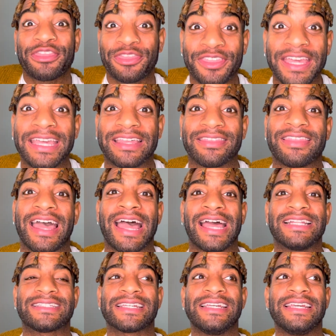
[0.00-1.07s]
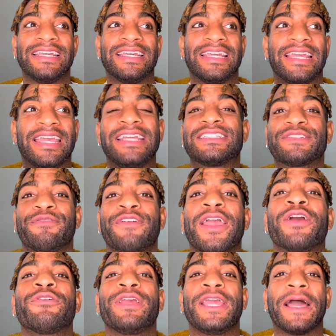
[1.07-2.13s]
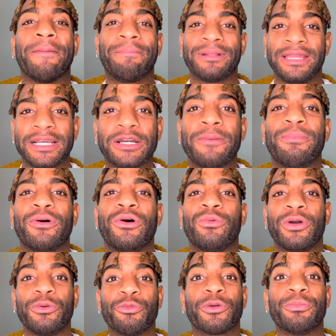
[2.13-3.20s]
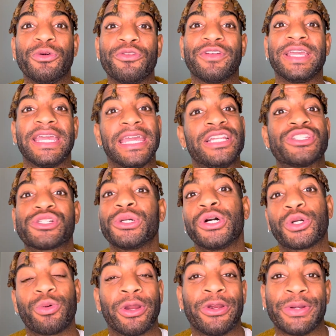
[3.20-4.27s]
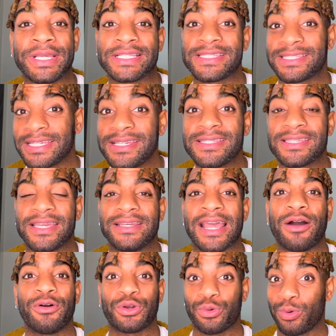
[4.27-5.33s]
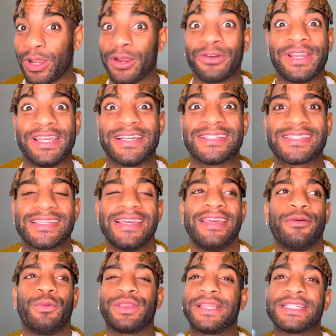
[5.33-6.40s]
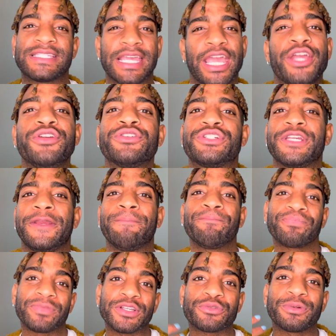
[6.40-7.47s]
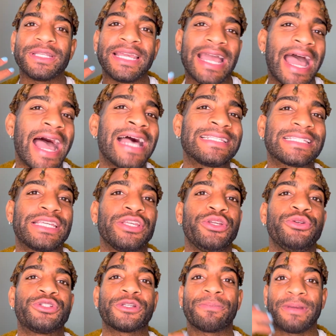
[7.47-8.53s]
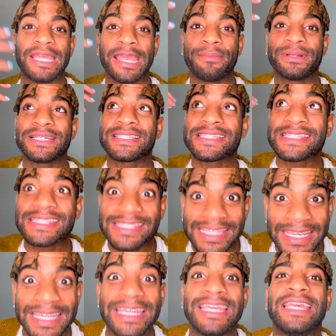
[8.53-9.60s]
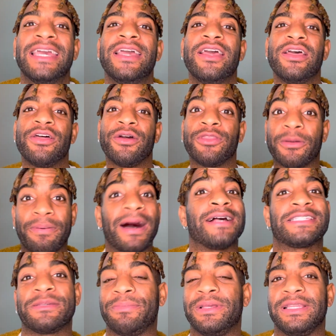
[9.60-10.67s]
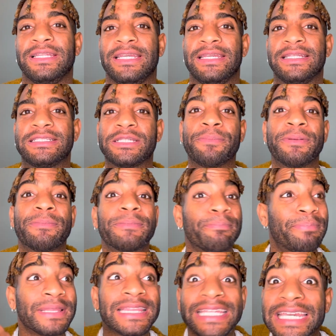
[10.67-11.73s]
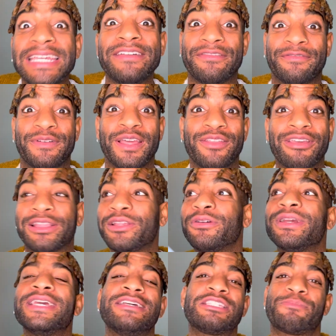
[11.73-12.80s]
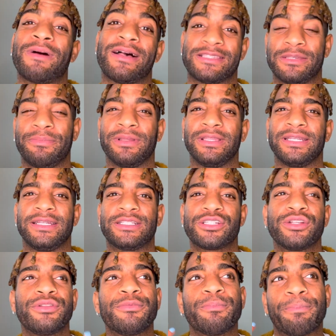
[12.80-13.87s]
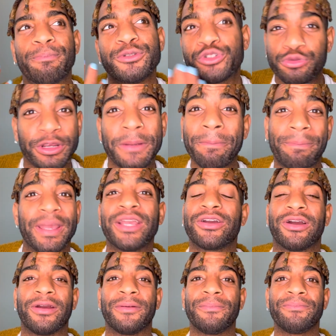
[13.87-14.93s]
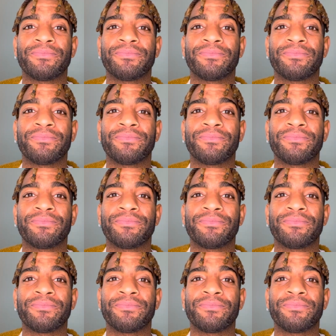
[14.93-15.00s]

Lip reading: think that it's very applicable when we're moving into Aquarius season. Now, Aquarius, with this energy, is really asking you to be able to see the possibility, to believe that there is possibility, to dream bigger.